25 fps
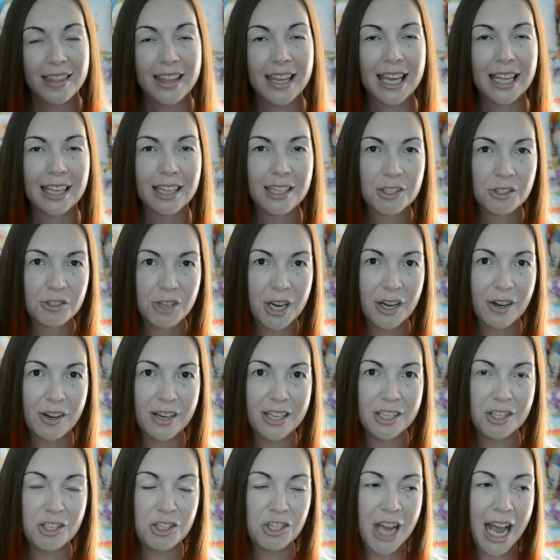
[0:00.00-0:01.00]
The illustrator
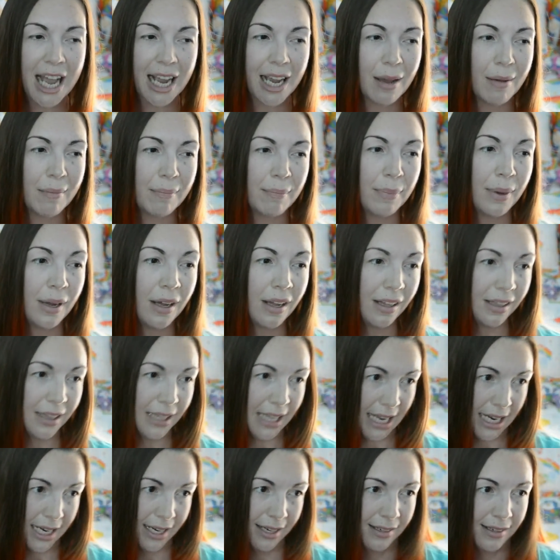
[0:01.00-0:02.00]
is Jack
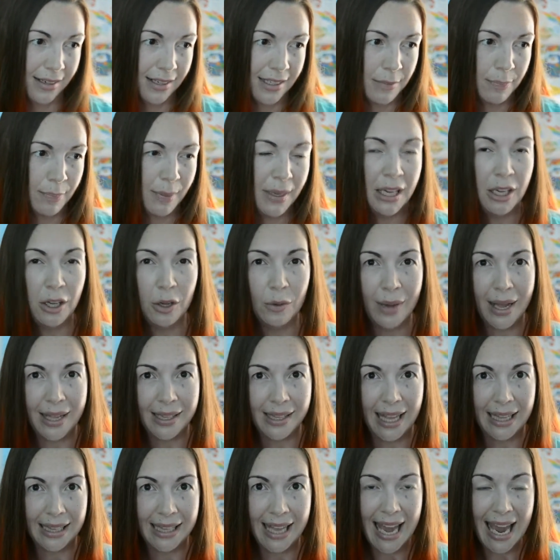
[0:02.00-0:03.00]
Pullen. It's
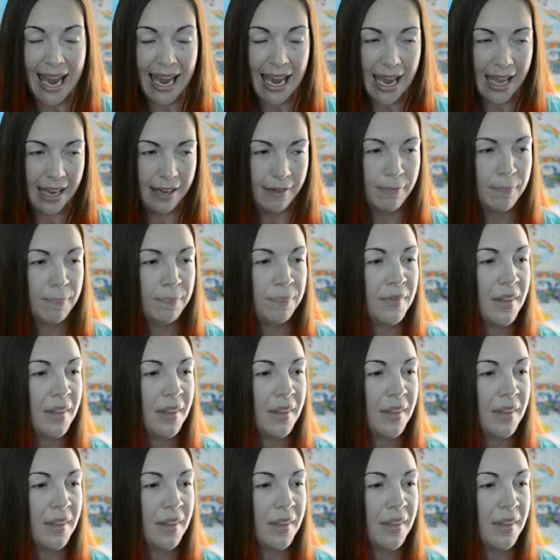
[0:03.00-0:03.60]
P-U-L-L-A-N.